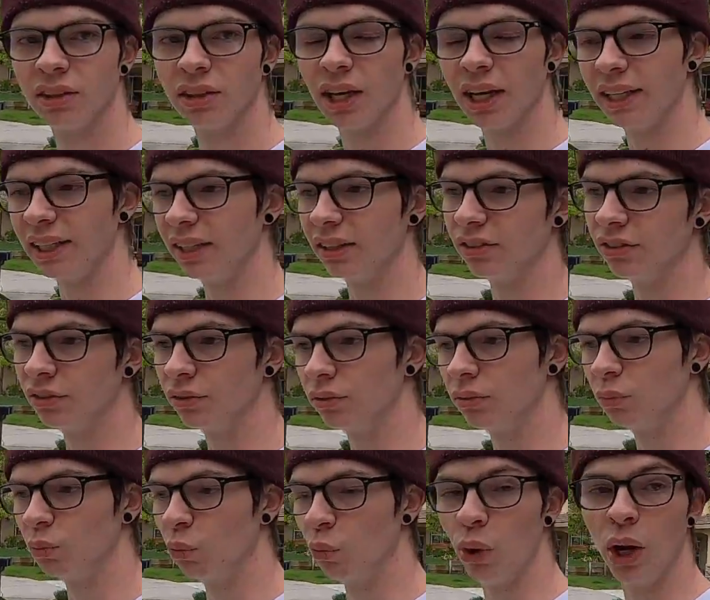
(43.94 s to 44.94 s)
I guess,
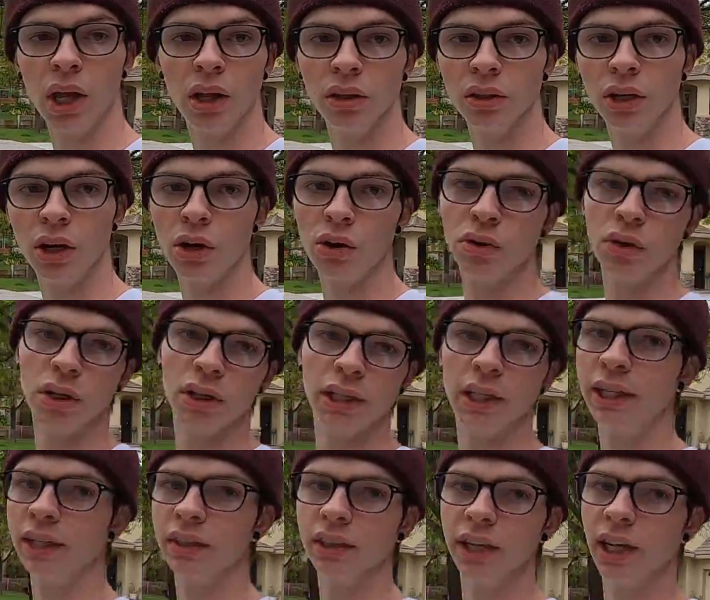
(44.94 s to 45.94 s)
well known on
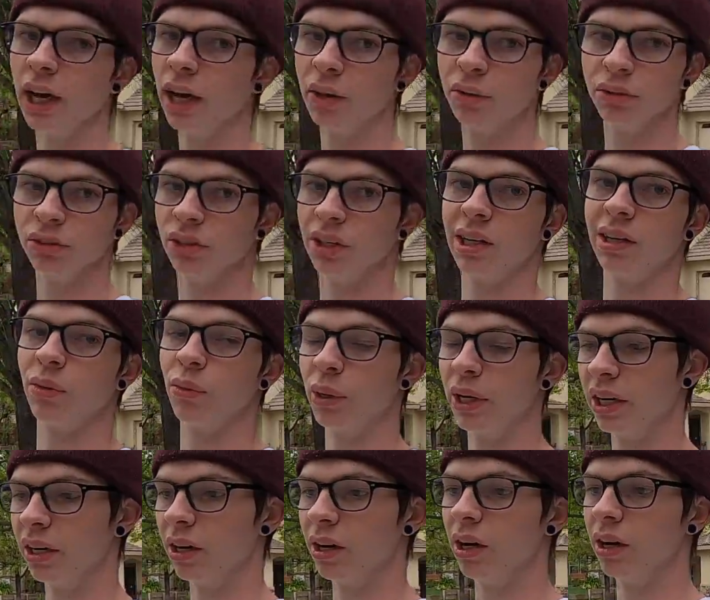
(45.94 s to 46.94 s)
the internet. I was not
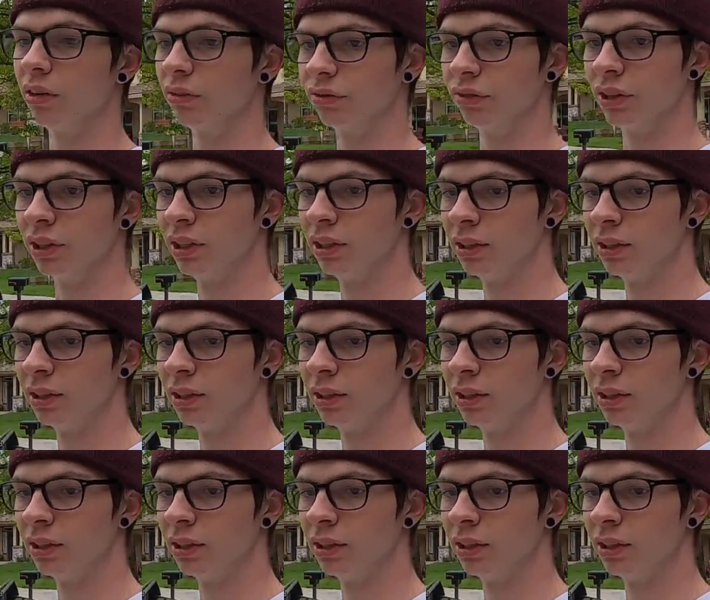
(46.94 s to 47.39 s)
aware of.